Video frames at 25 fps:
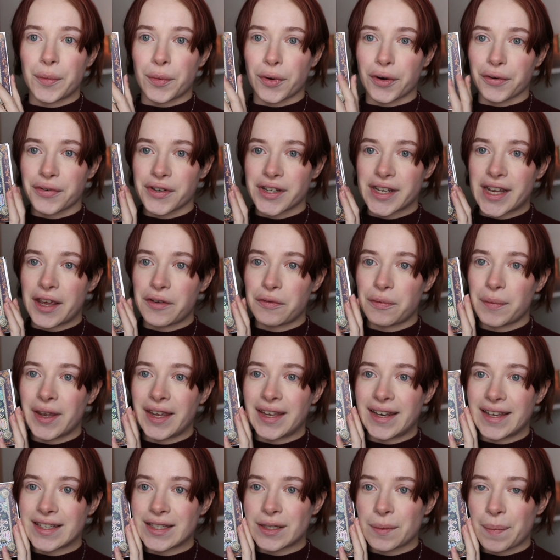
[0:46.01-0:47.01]
boyfriend gave
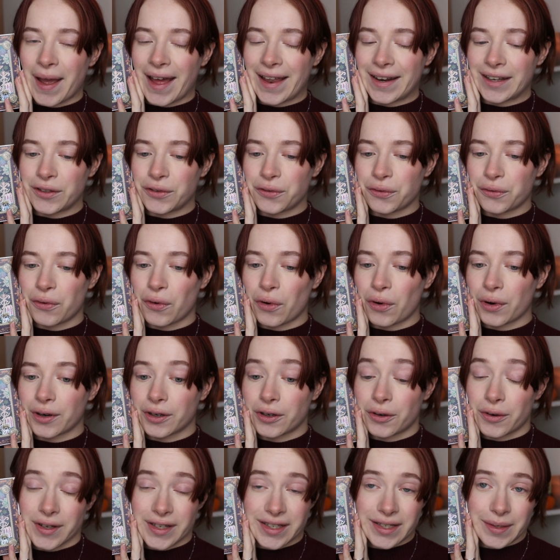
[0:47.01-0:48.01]
me this palette for
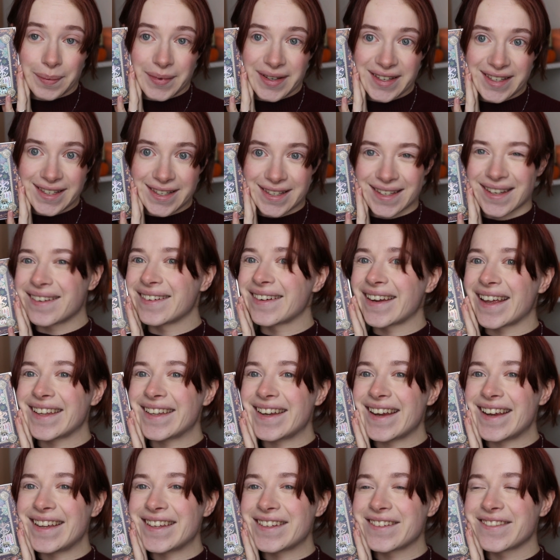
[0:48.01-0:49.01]
Christmas, so
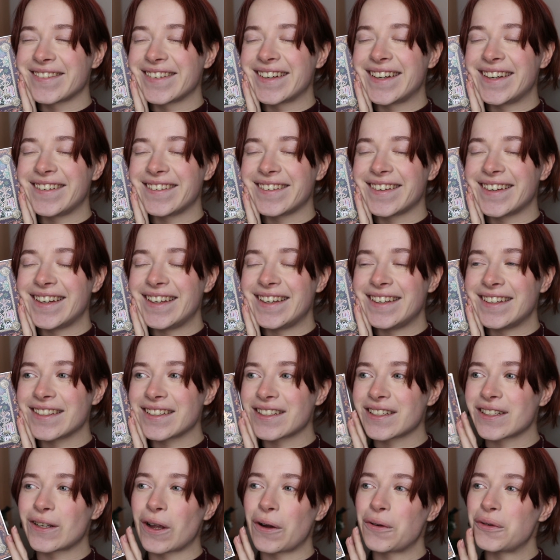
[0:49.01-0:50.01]
that is really
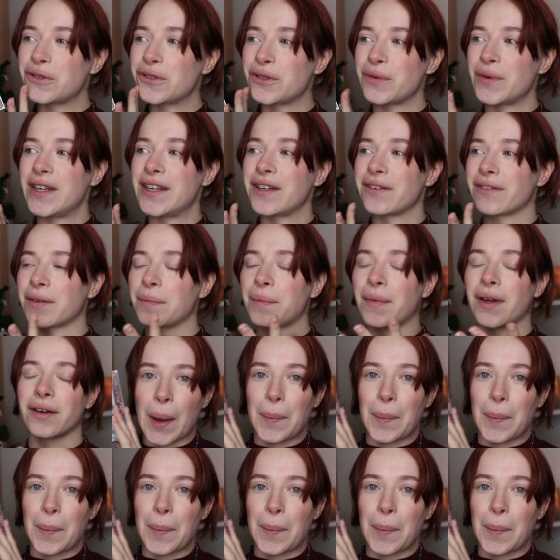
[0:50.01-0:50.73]
so sweet of him.